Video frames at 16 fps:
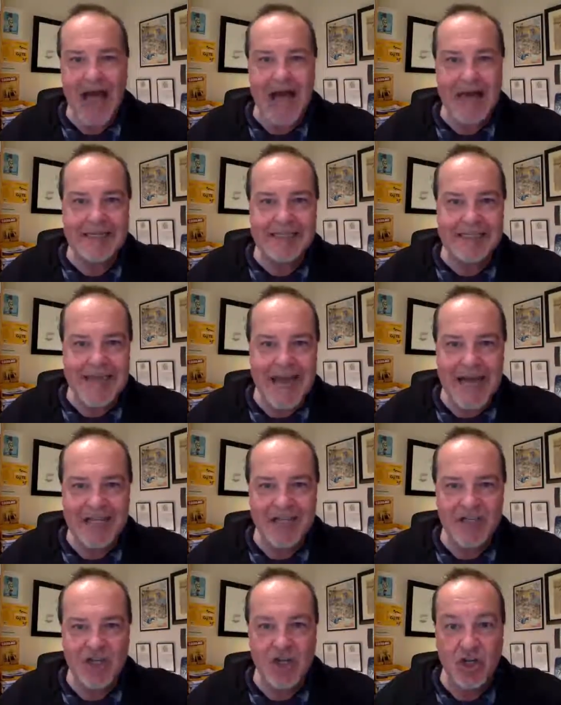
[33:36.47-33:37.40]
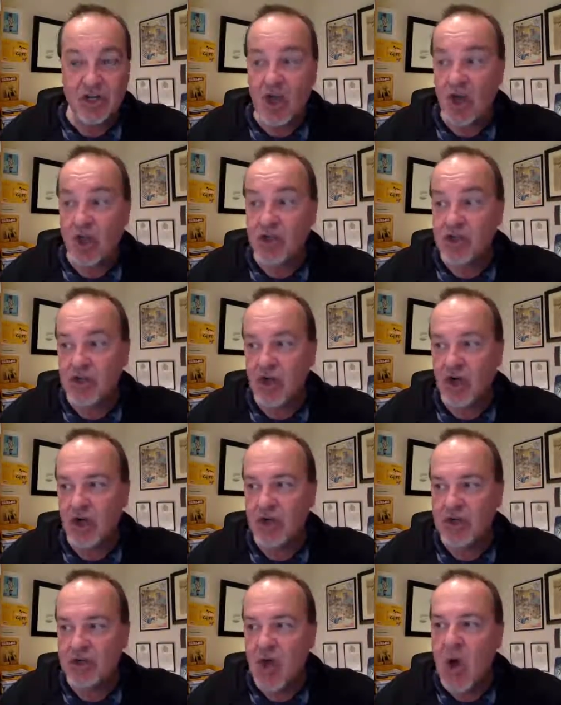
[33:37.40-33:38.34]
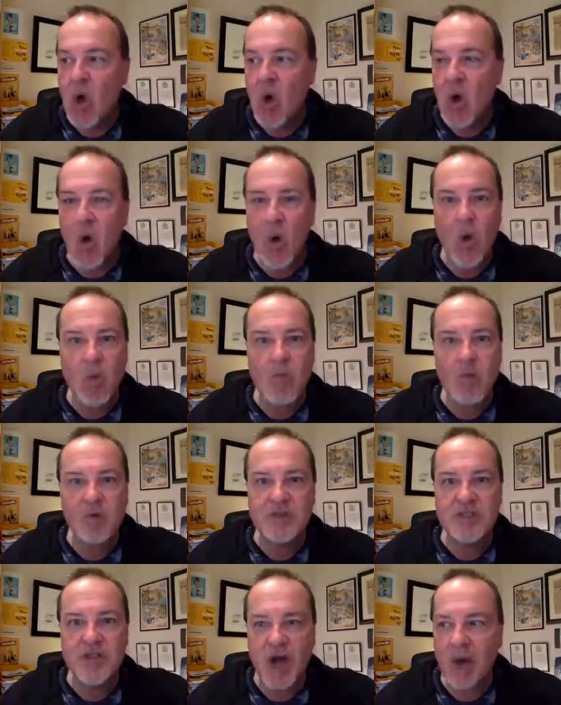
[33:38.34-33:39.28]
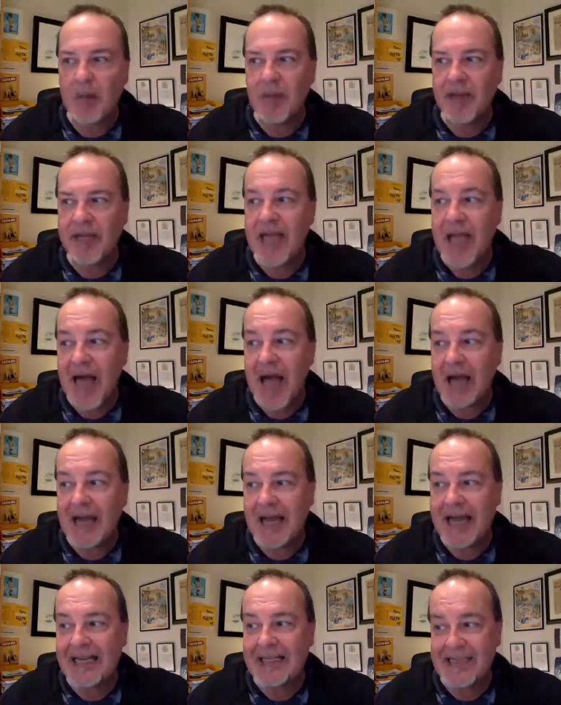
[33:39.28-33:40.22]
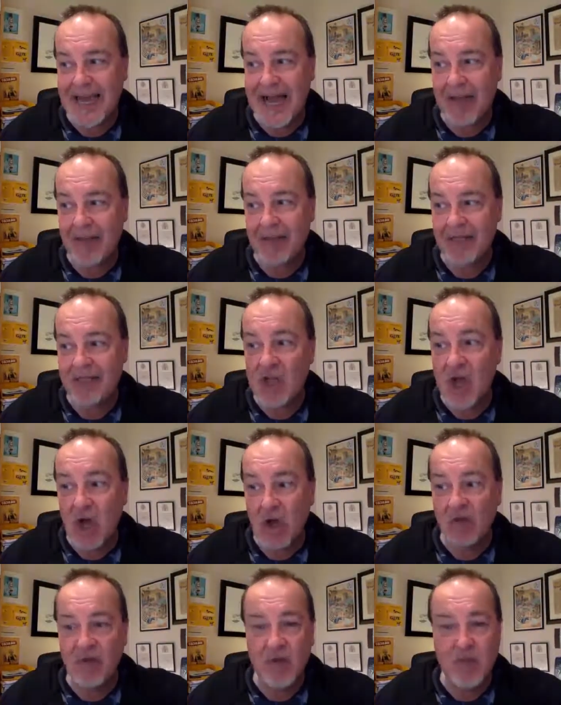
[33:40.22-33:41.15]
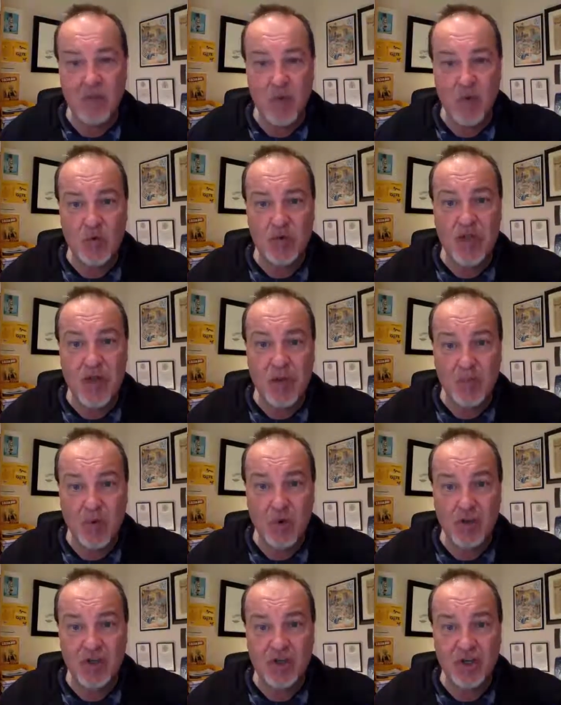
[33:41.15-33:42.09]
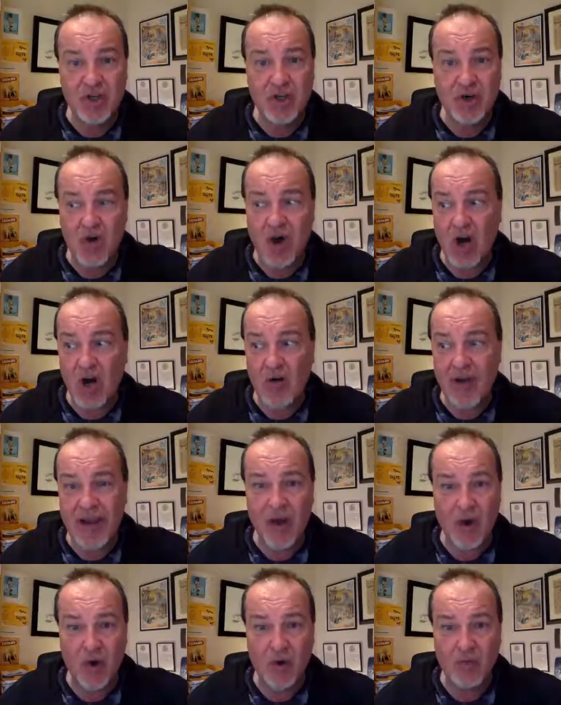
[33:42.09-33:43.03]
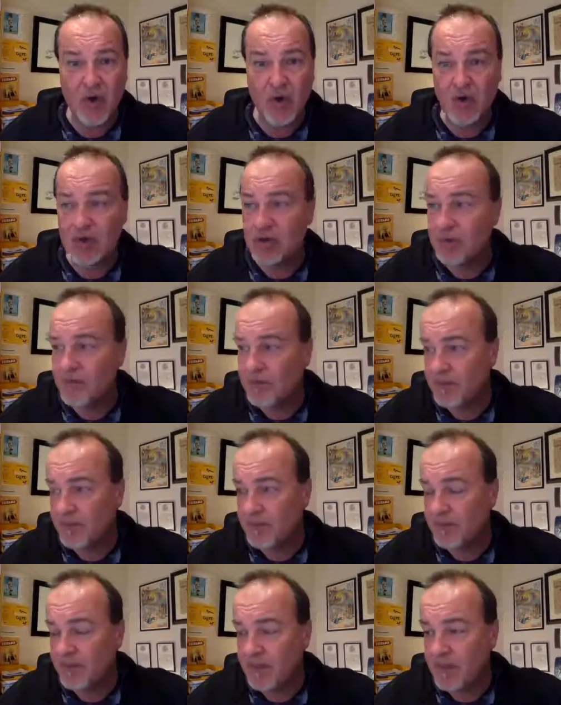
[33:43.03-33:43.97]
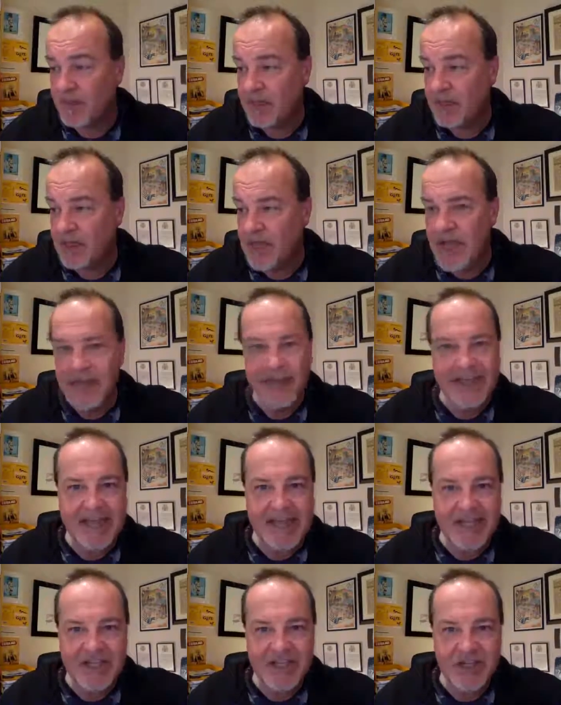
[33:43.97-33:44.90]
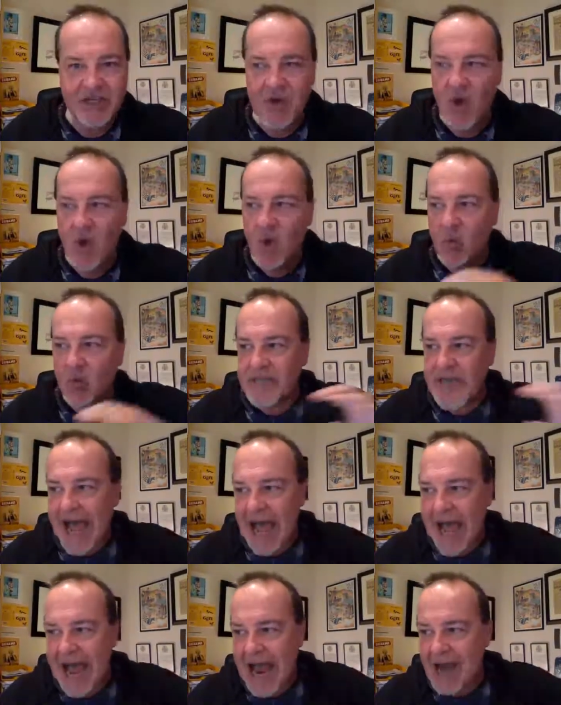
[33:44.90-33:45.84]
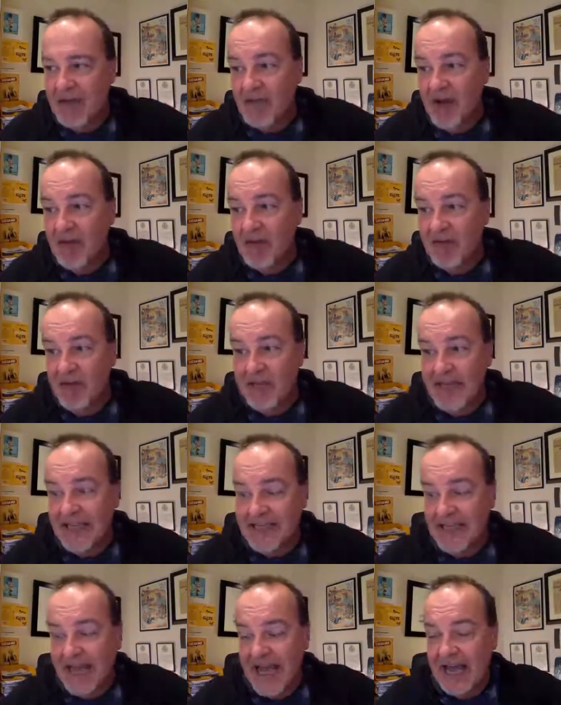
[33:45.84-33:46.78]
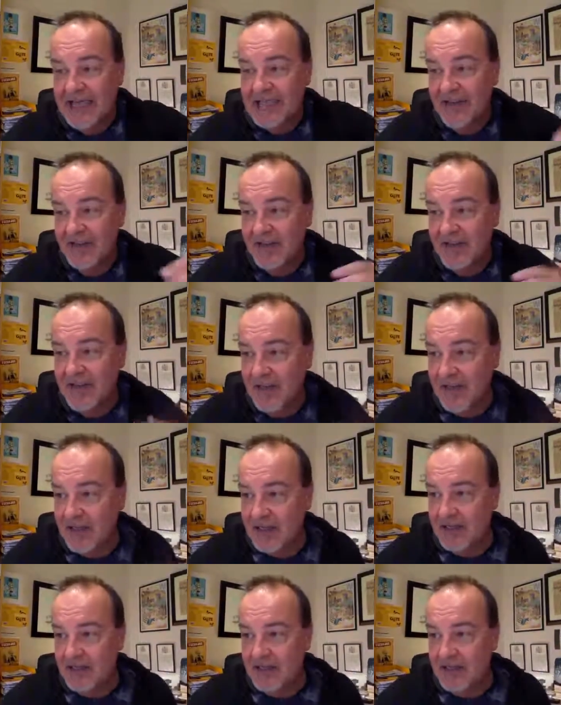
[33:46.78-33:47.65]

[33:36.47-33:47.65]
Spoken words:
I dashed downstairs, almost toppling a glass cabinet of Limoges porcelain crockery en route. The kitchen was a hive of frenetic activity.